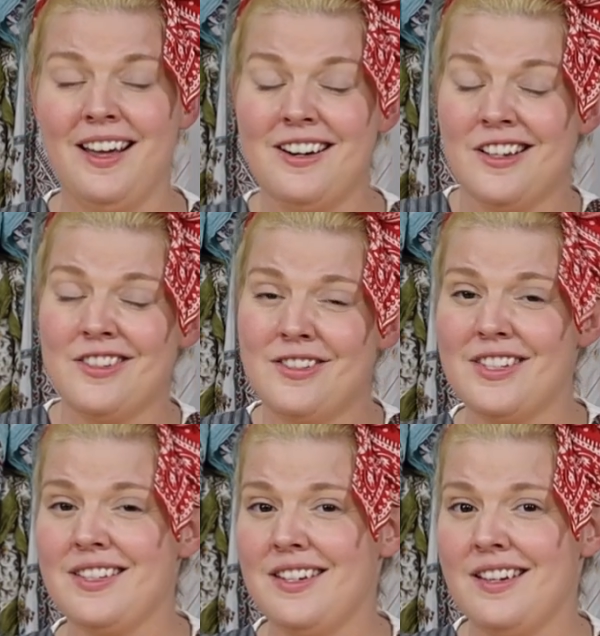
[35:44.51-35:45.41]
and also
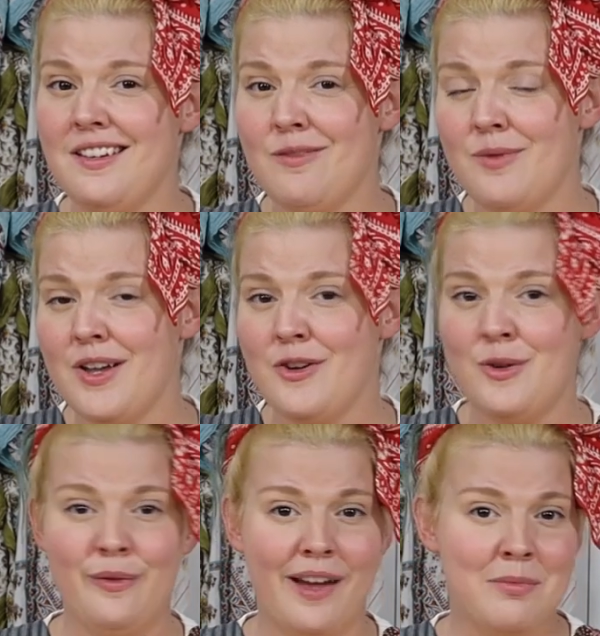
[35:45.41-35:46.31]
to see what
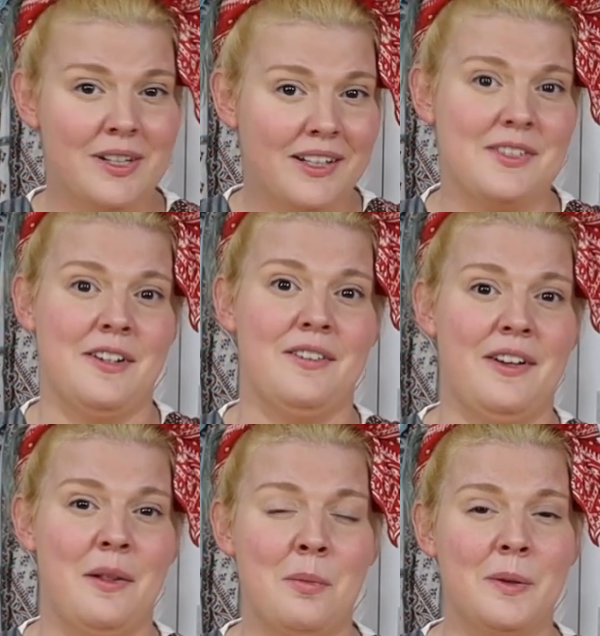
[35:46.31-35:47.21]
new fabrics are
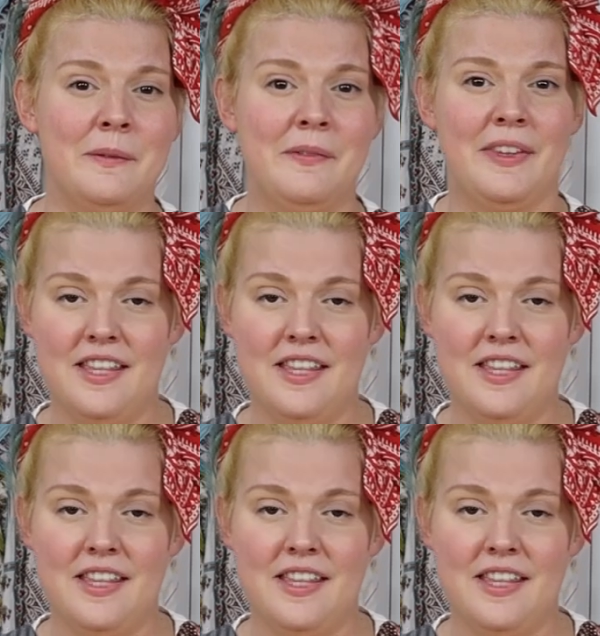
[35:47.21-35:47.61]
available.